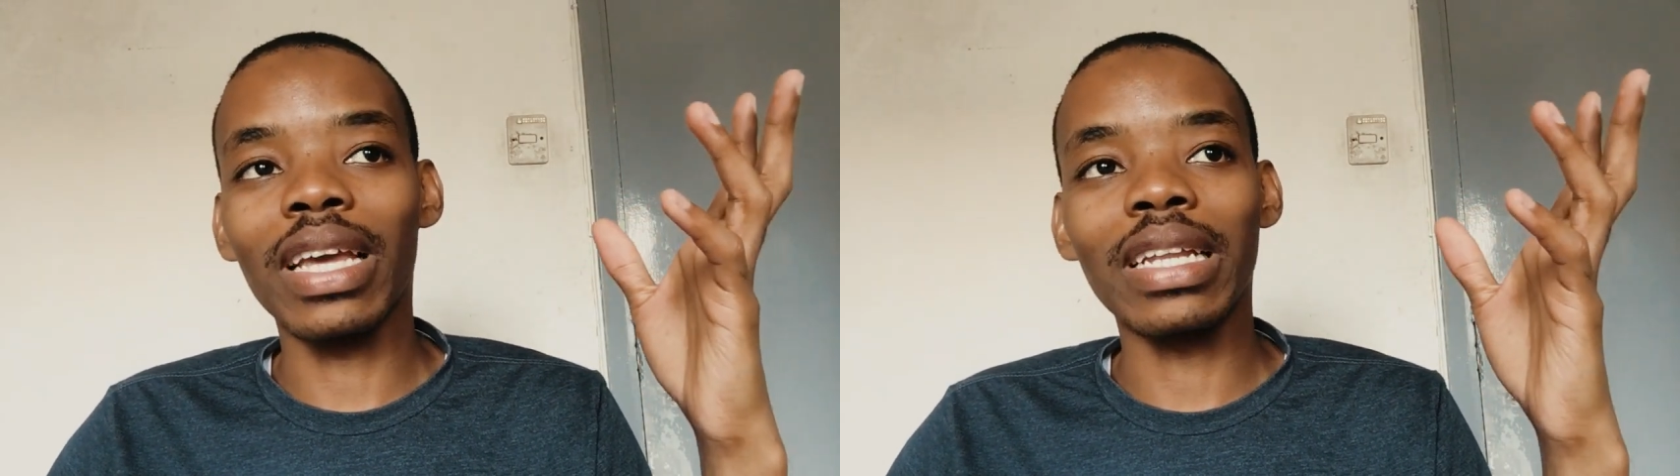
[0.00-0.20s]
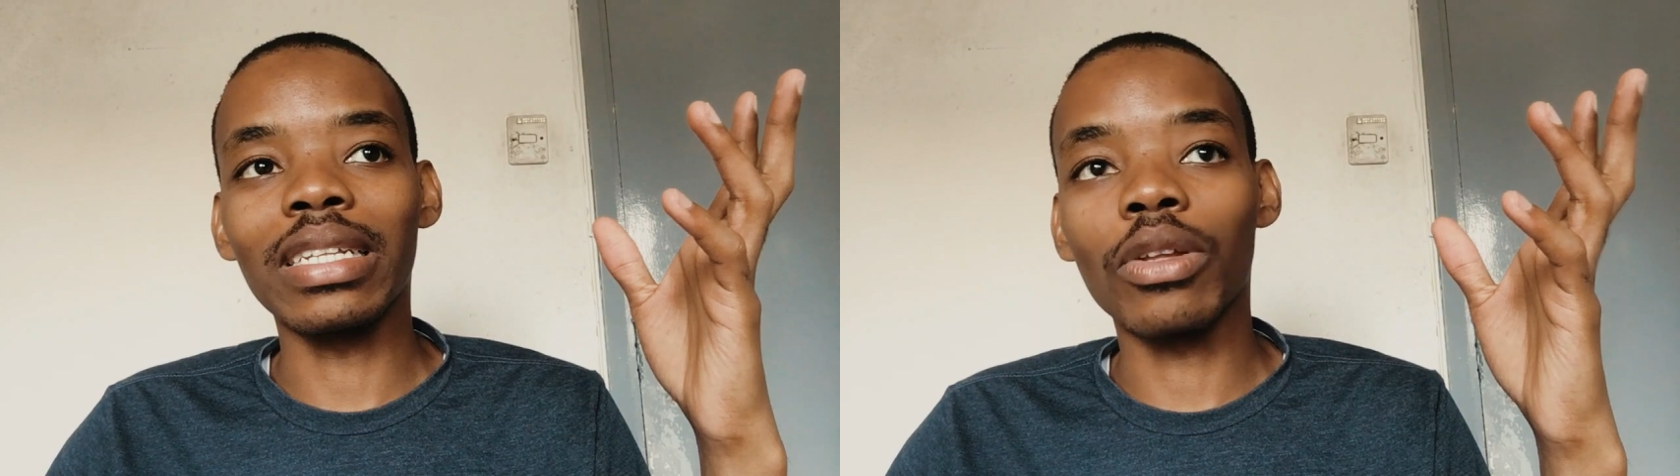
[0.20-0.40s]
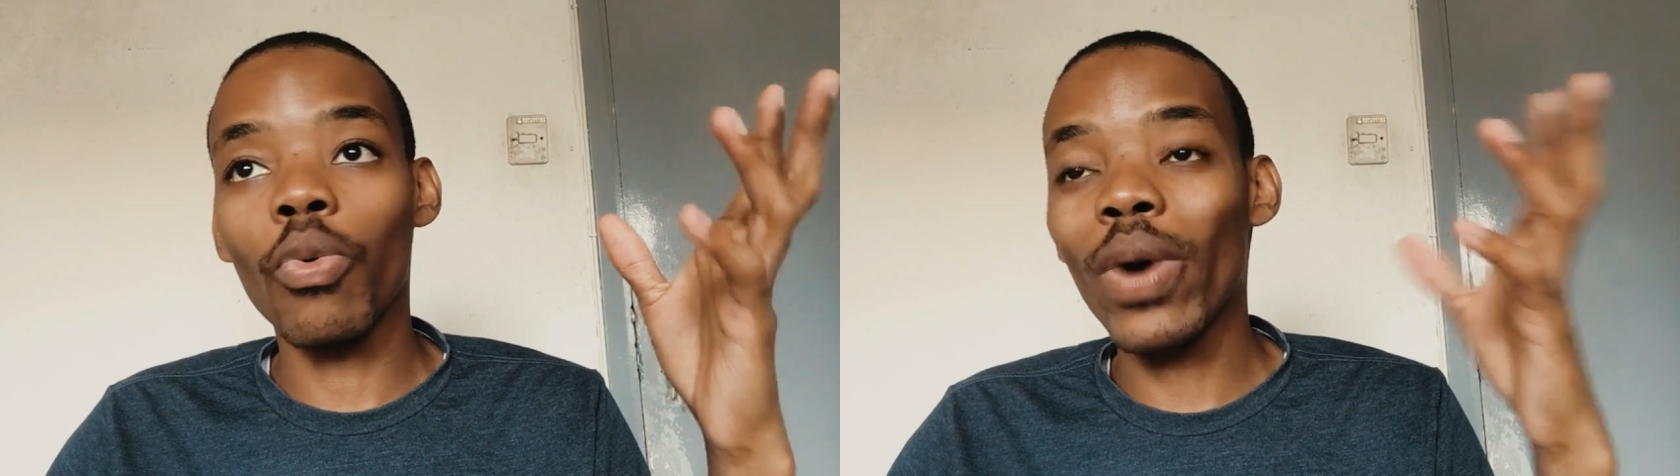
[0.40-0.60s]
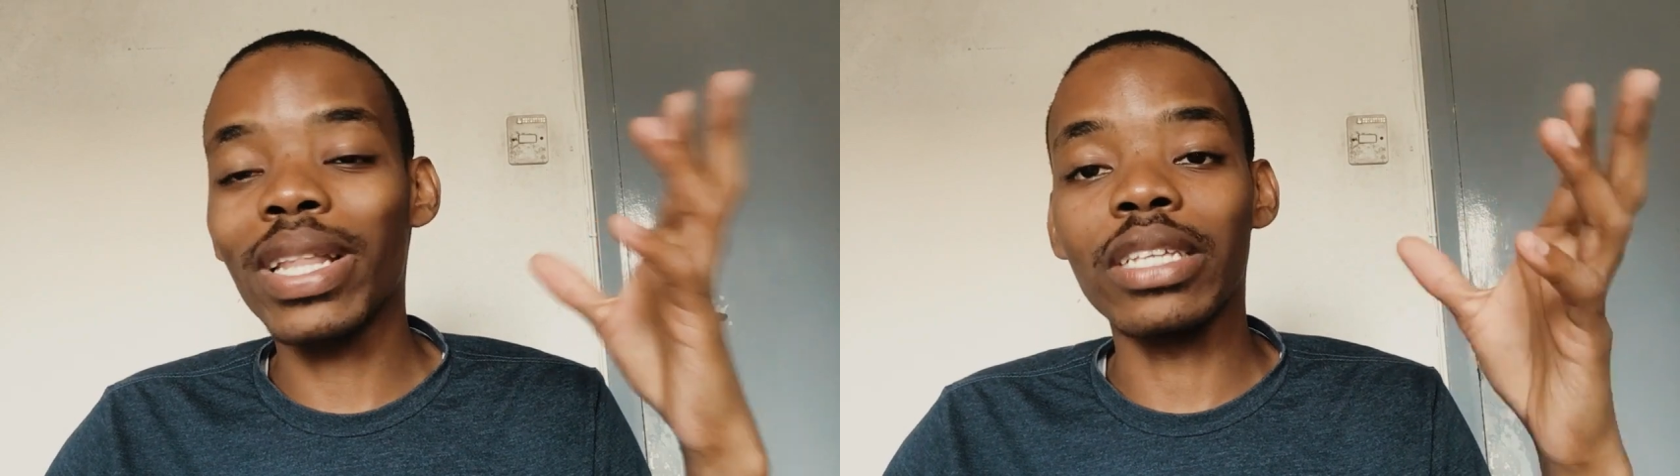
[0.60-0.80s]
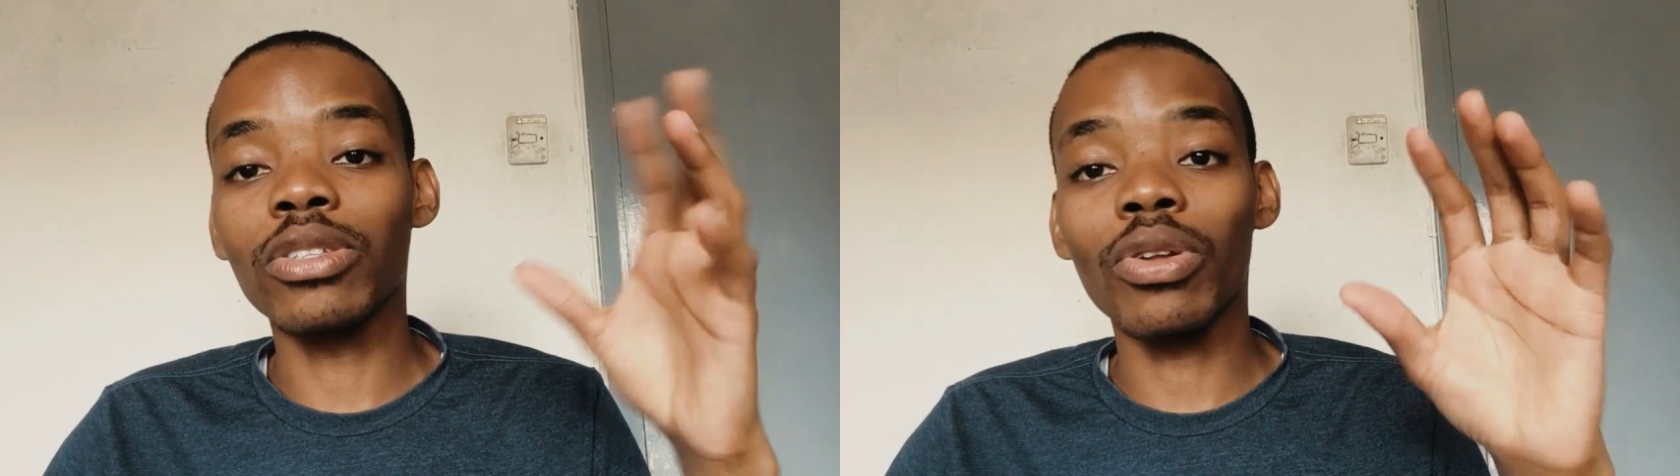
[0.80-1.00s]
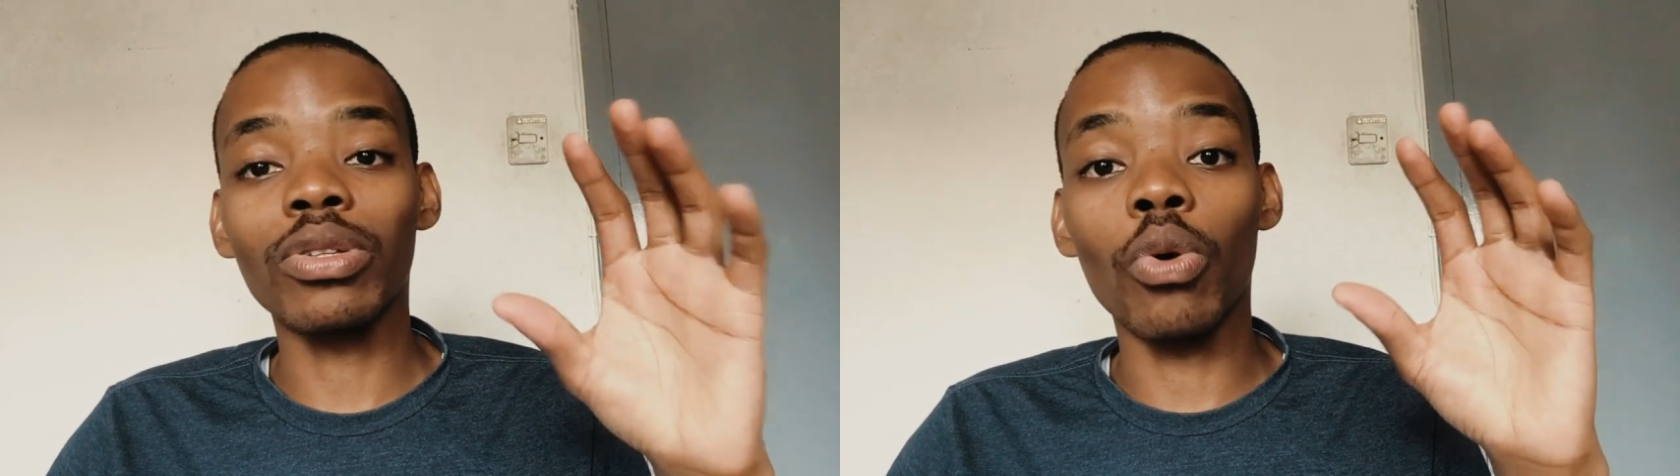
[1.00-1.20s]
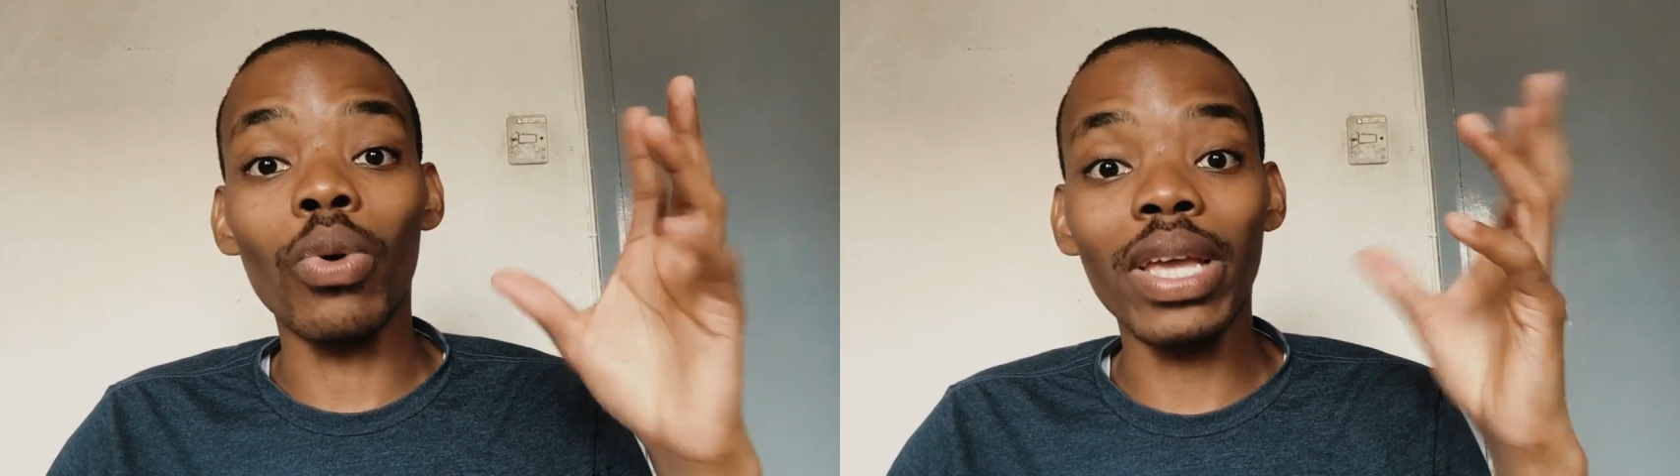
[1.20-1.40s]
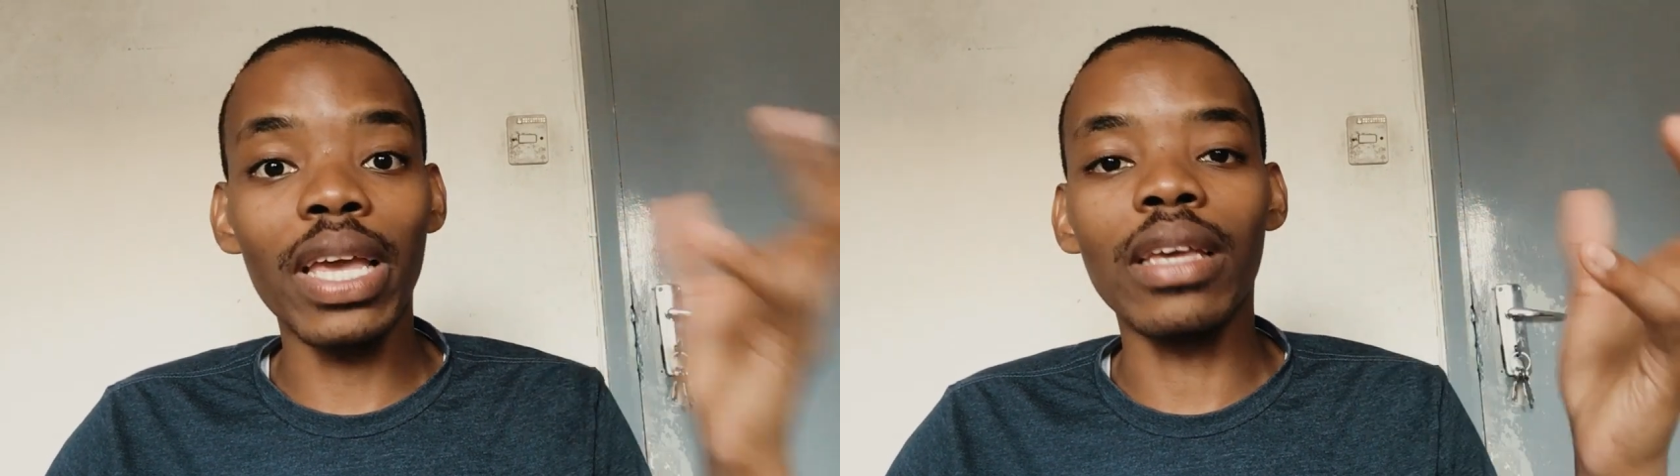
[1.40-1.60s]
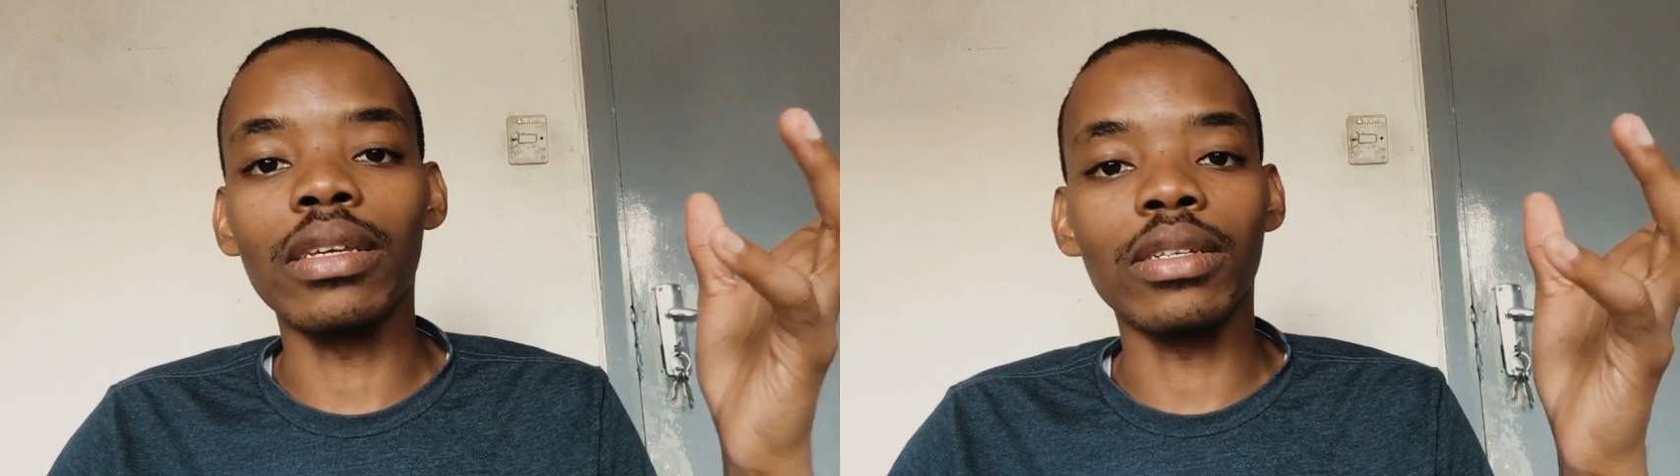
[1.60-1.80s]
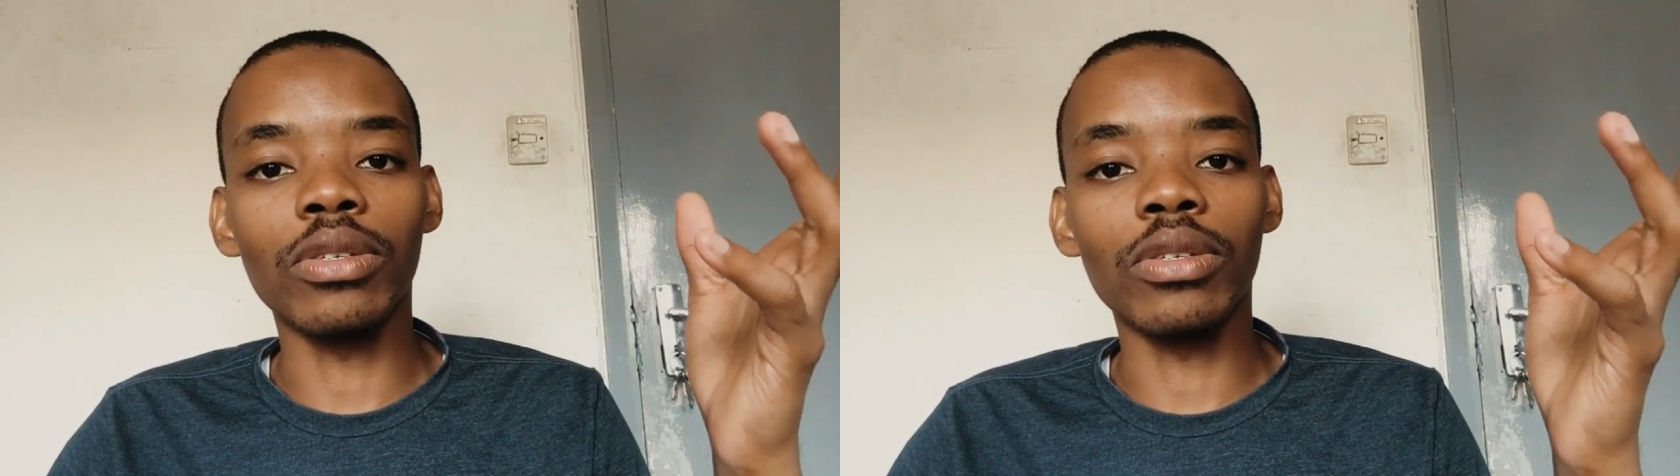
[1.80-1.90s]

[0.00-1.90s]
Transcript: and the weather's not okay,